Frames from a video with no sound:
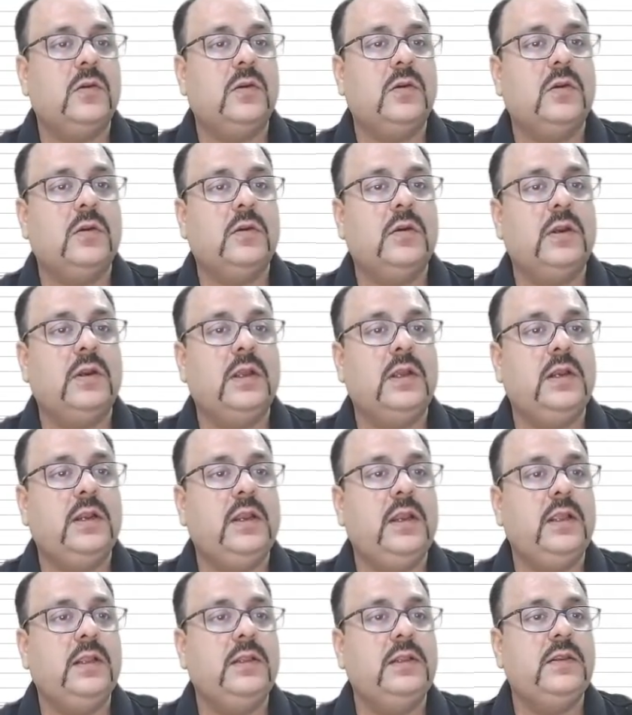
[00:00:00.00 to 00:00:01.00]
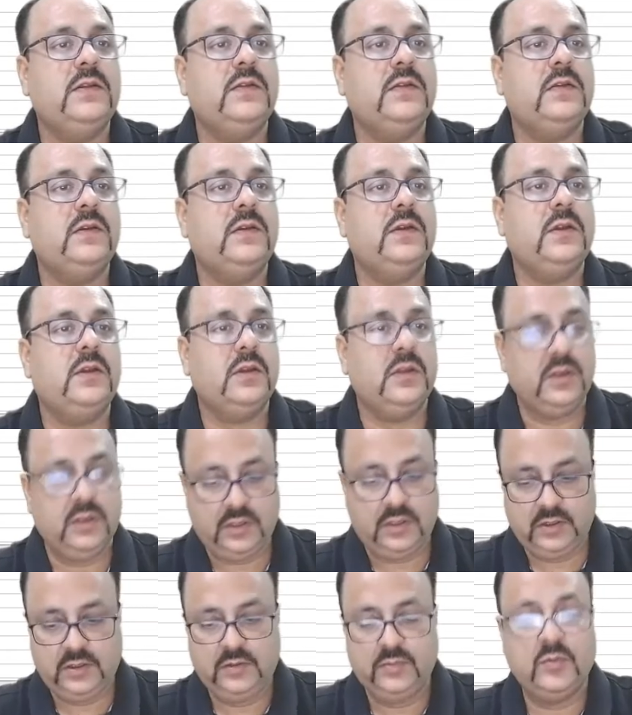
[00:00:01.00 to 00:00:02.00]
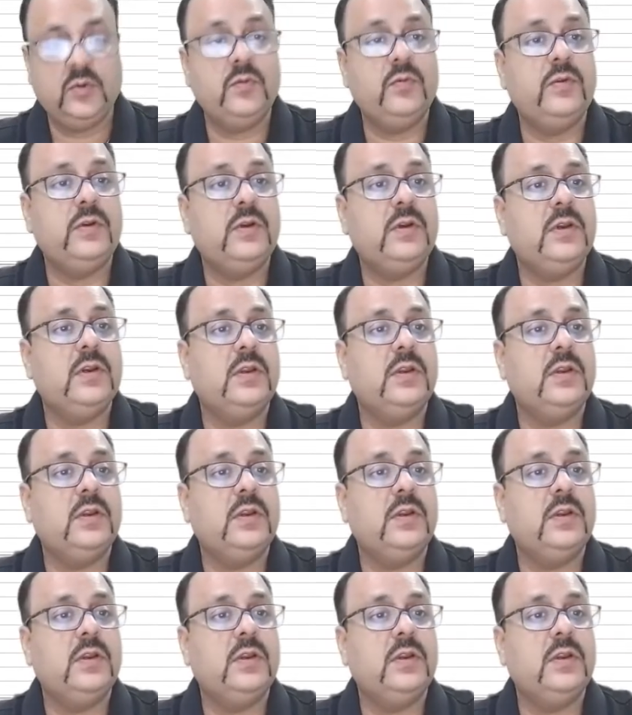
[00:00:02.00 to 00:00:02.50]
Drag it like this, remove it,